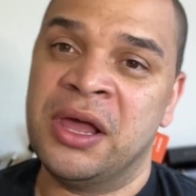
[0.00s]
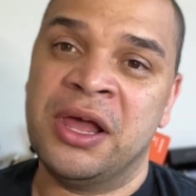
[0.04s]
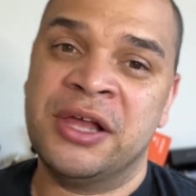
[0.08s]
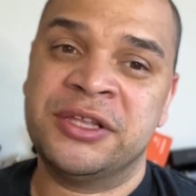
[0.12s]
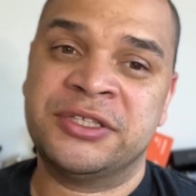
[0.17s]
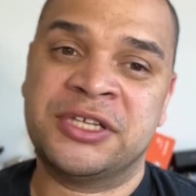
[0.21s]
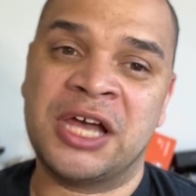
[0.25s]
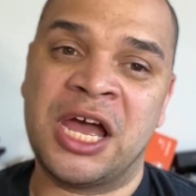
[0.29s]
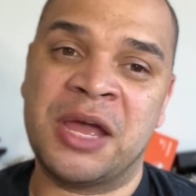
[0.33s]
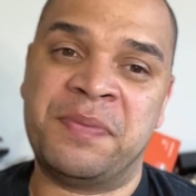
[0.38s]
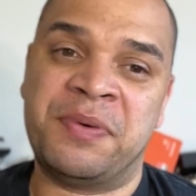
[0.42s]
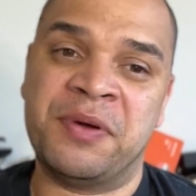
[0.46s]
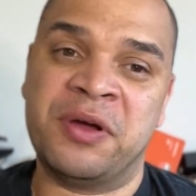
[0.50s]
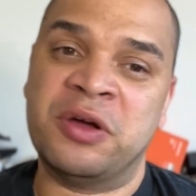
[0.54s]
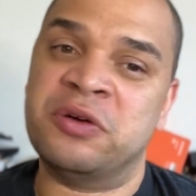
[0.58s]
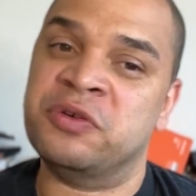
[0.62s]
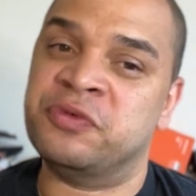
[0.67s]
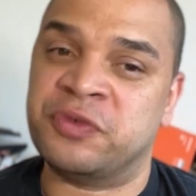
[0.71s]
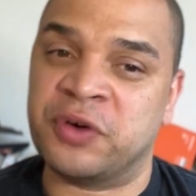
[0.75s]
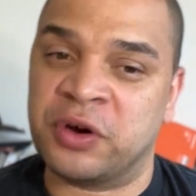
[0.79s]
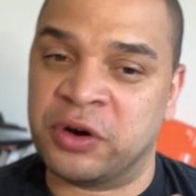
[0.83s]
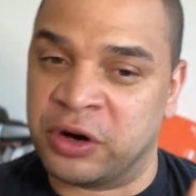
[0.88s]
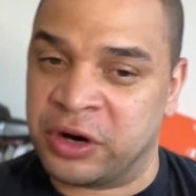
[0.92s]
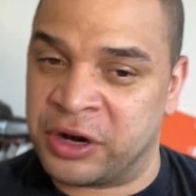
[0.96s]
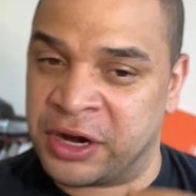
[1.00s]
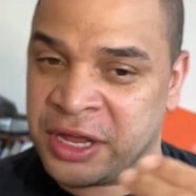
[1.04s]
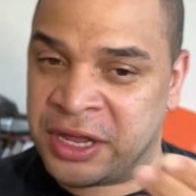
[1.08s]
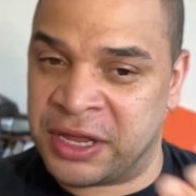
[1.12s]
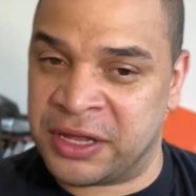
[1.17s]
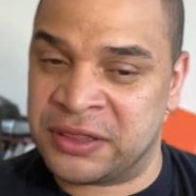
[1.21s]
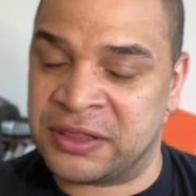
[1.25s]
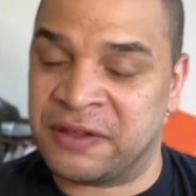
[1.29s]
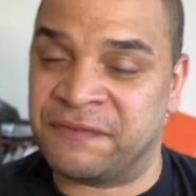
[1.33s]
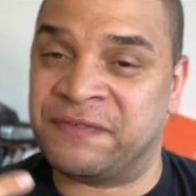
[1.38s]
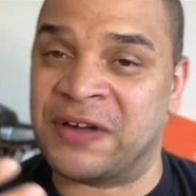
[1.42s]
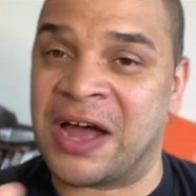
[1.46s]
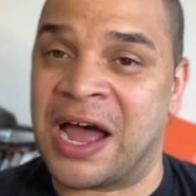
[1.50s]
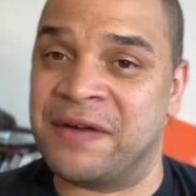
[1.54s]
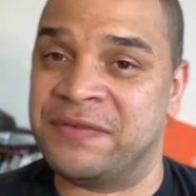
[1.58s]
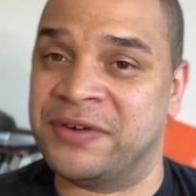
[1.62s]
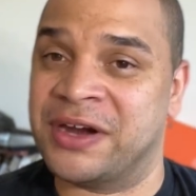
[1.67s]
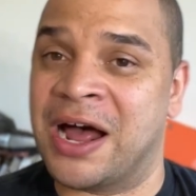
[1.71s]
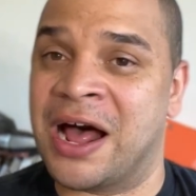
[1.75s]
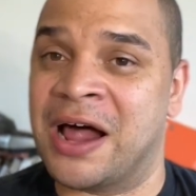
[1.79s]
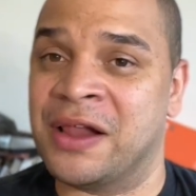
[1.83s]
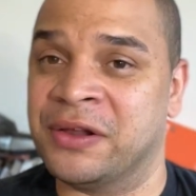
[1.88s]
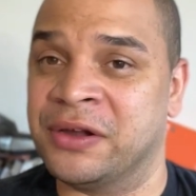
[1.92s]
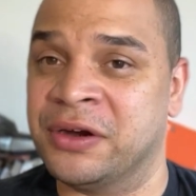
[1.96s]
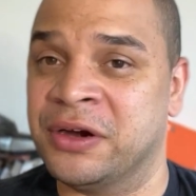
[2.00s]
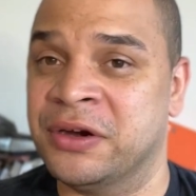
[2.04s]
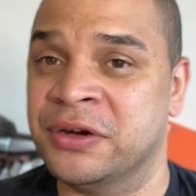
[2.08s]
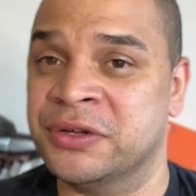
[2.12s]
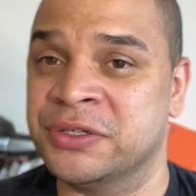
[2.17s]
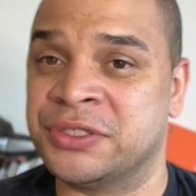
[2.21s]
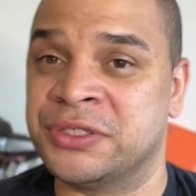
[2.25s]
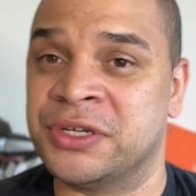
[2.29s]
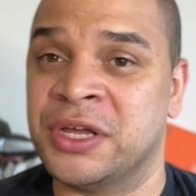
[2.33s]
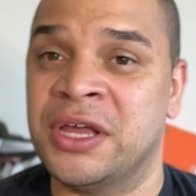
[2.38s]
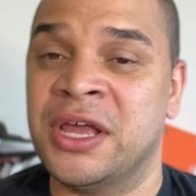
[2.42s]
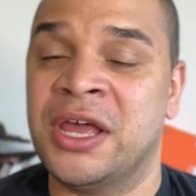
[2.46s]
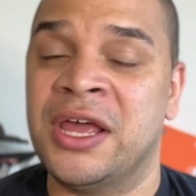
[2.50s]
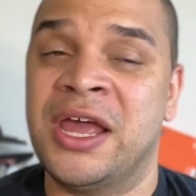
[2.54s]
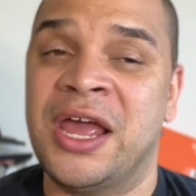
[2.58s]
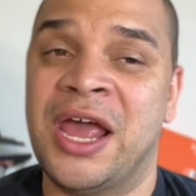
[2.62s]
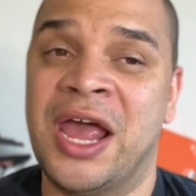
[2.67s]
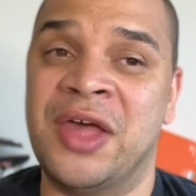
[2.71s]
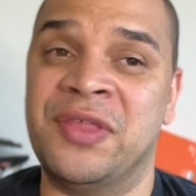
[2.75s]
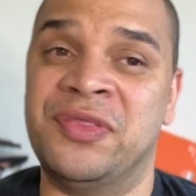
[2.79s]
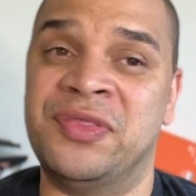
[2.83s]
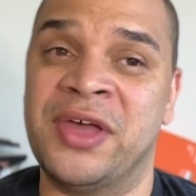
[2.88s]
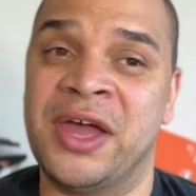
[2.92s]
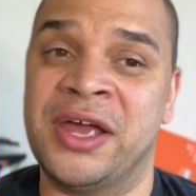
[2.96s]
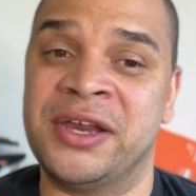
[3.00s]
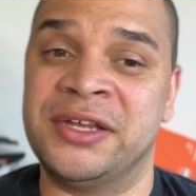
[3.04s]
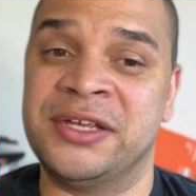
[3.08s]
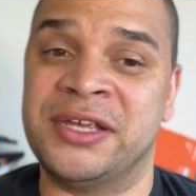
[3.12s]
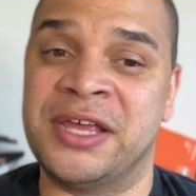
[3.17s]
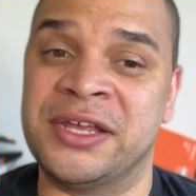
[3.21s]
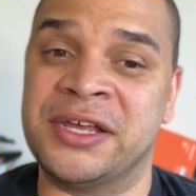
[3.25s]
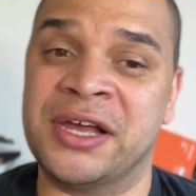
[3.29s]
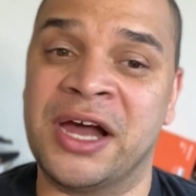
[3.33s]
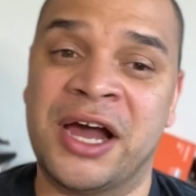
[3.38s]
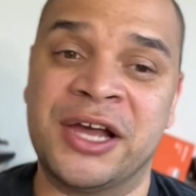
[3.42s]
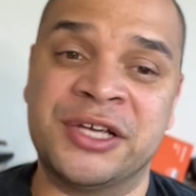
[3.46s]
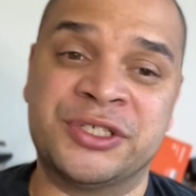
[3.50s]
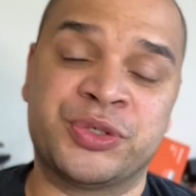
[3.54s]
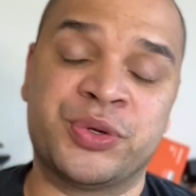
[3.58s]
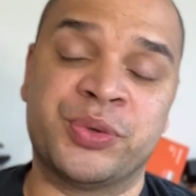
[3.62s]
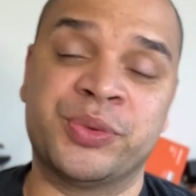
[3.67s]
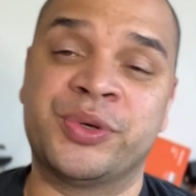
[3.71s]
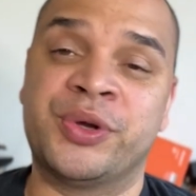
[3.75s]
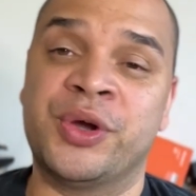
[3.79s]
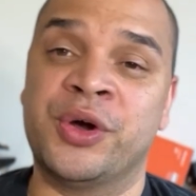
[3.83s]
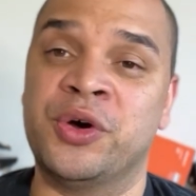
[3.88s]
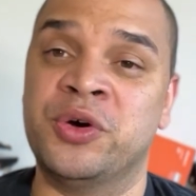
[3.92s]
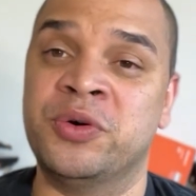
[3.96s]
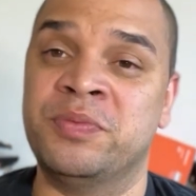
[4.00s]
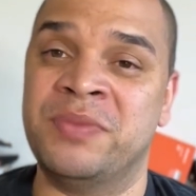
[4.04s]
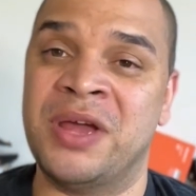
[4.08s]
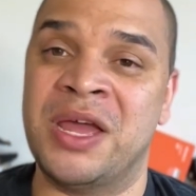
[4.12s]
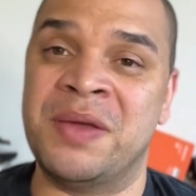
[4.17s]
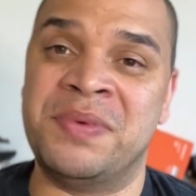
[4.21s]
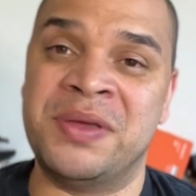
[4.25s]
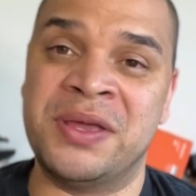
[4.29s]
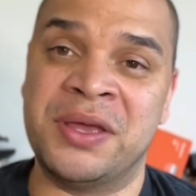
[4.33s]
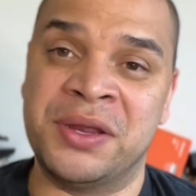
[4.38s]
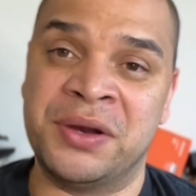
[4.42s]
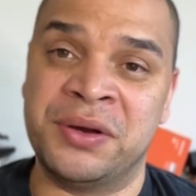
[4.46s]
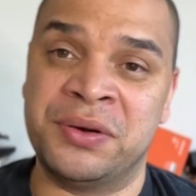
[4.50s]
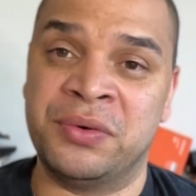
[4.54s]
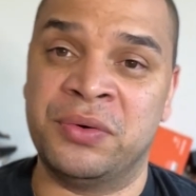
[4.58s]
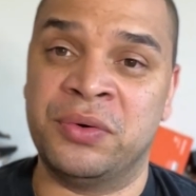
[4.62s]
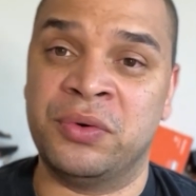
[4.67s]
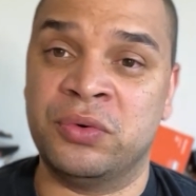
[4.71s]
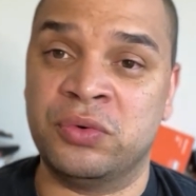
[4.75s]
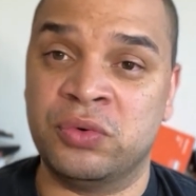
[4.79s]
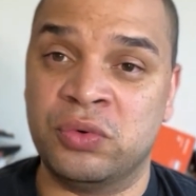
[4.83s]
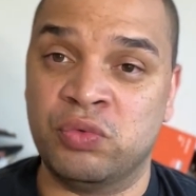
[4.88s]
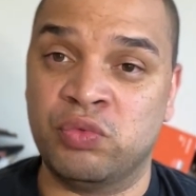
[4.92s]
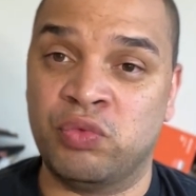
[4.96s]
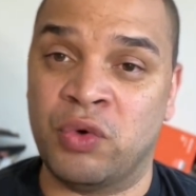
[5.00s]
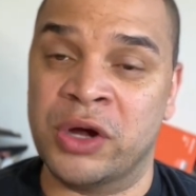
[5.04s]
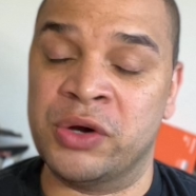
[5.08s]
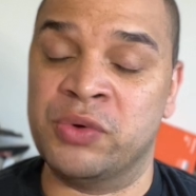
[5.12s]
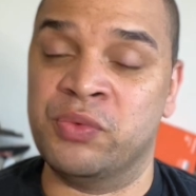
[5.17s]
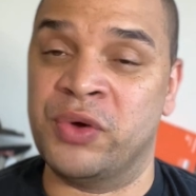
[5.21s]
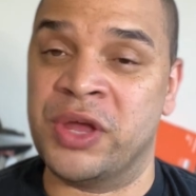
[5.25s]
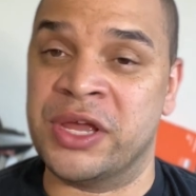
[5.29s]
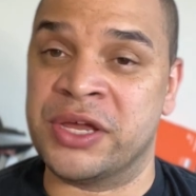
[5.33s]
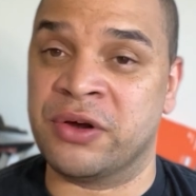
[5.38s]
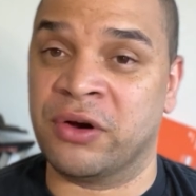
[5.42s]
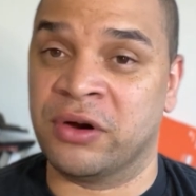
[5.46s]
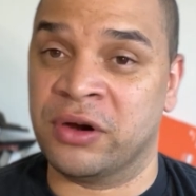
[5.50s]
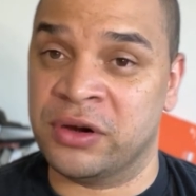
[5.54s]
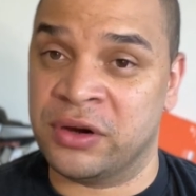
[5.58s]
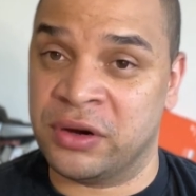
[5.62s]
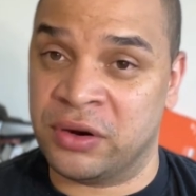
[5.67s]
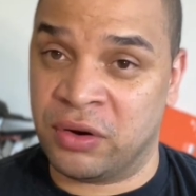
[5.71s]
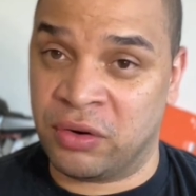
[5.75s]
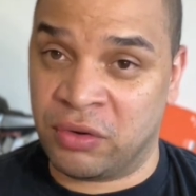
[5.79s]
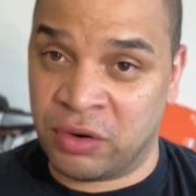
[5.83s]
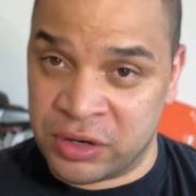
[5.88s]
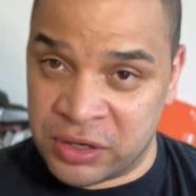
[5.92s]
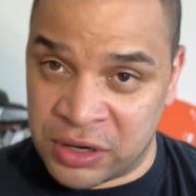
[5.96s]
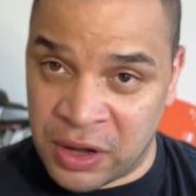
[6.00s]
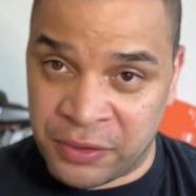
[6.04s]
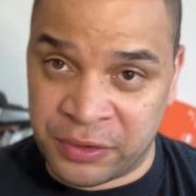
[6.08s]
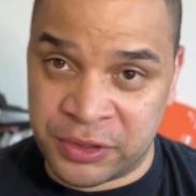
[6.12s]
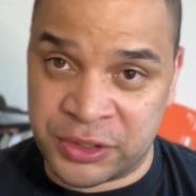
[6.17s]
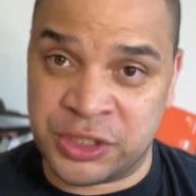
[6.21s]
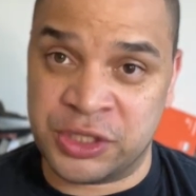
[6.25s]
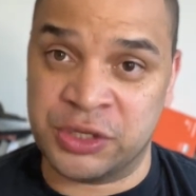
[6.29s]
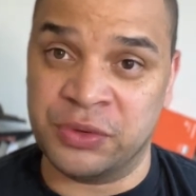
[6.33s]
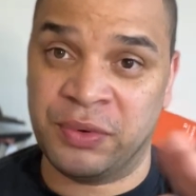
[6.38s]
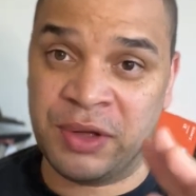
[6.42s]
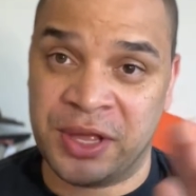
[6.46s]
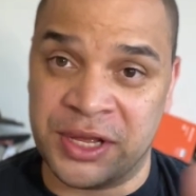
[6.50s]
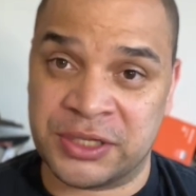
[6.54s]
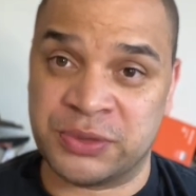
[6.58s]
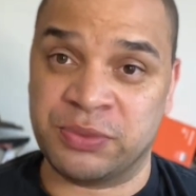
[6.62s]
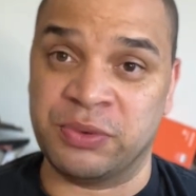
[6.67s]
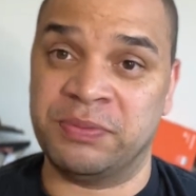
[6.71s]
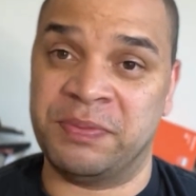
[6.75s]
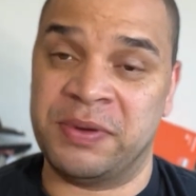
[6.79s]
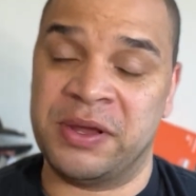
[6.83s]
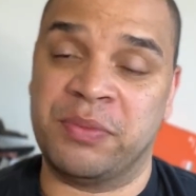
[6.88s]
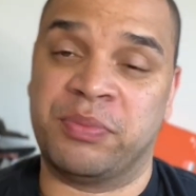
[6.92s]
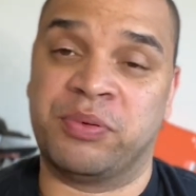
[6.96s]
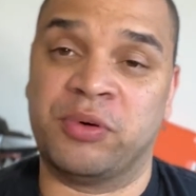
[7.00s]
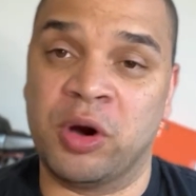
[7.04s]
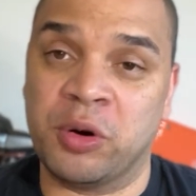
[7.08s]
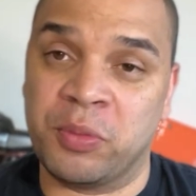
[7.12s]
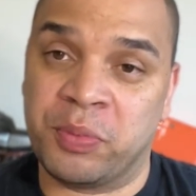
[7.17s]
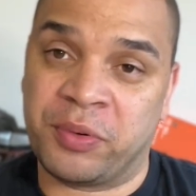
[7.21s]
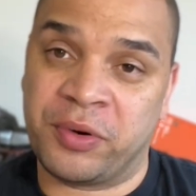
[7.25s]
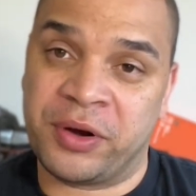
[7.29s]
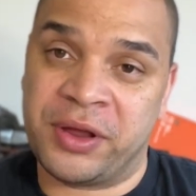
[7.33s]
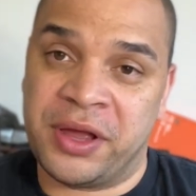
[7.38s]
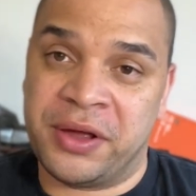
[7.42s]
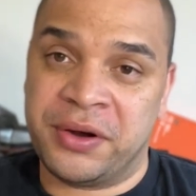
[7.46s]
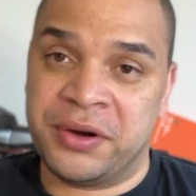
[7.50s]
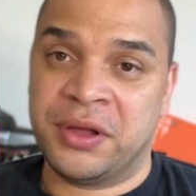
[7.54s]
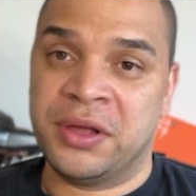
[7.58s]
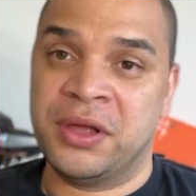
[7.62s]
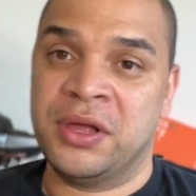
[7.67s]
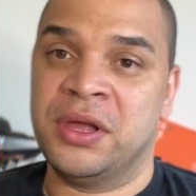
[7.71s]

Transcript: type of earning the $5 and then getting an ice cream cone maybe in 1 week or another 2 weeks would be appropriate.